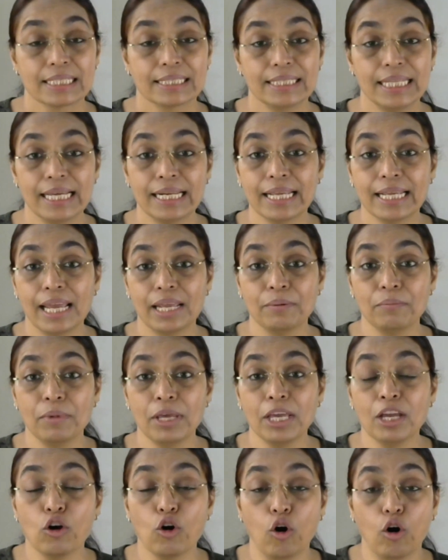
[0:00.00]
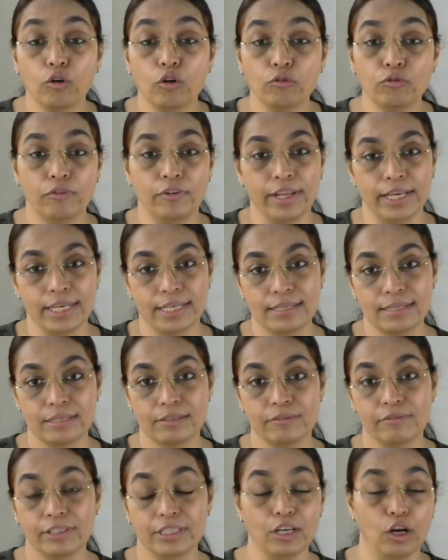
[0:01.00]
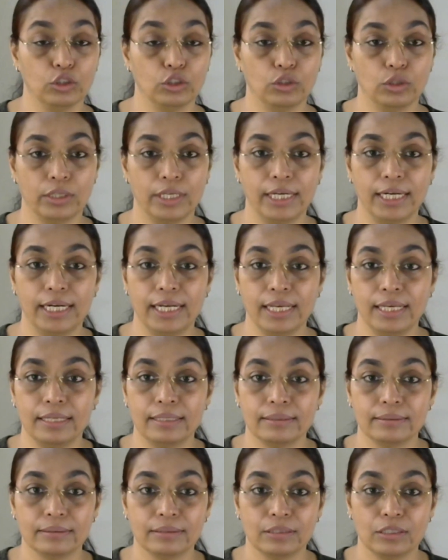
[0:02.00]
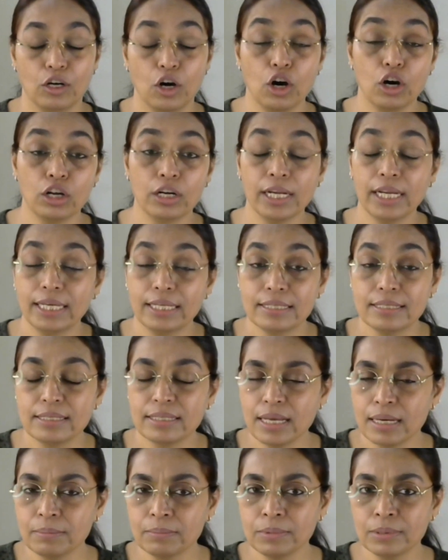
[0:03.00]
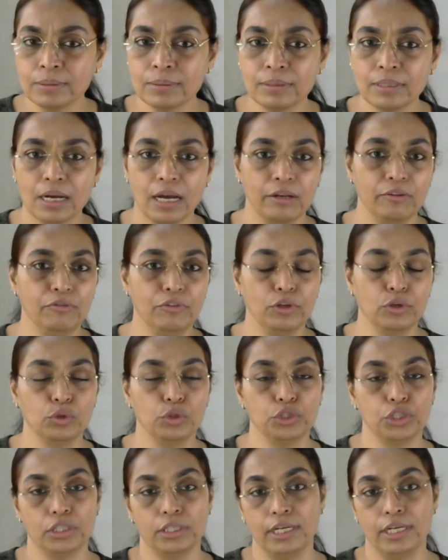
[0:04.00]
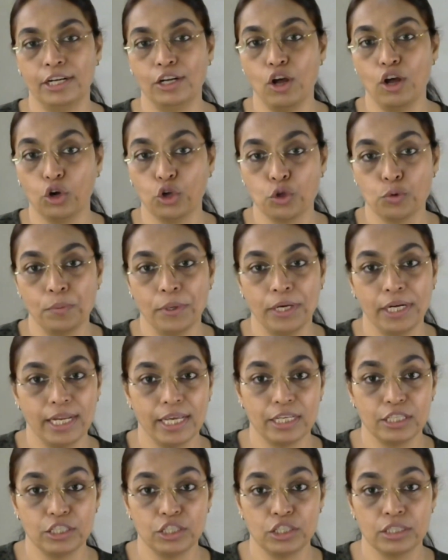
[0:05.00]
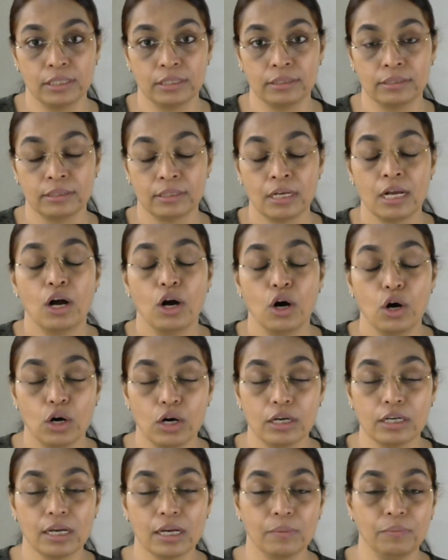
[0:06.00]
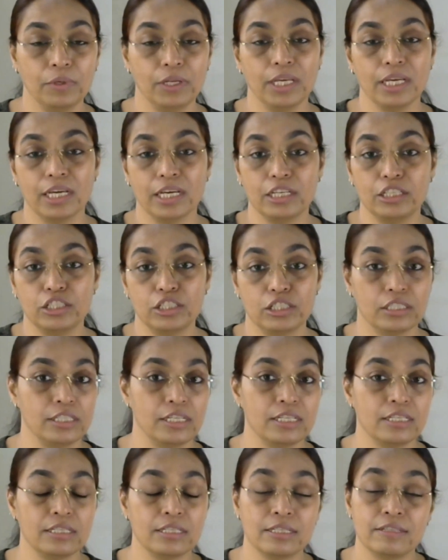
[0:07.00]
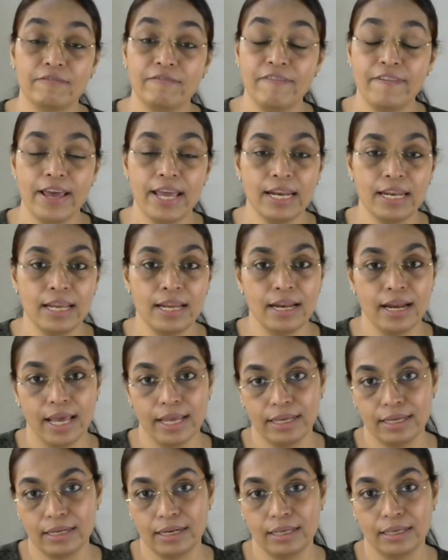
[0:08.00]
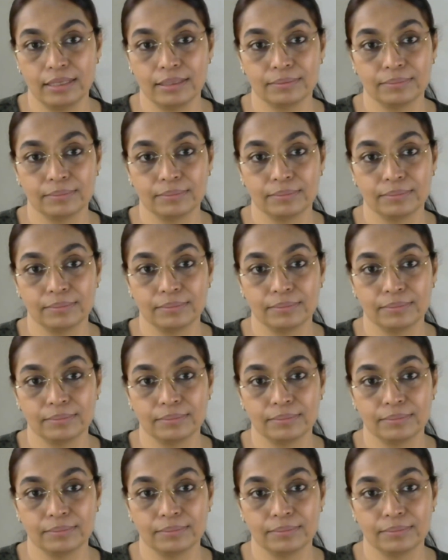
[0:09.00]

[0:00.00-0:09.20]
There can be conflicts with authority or some confusion in documentation or communication is very likely.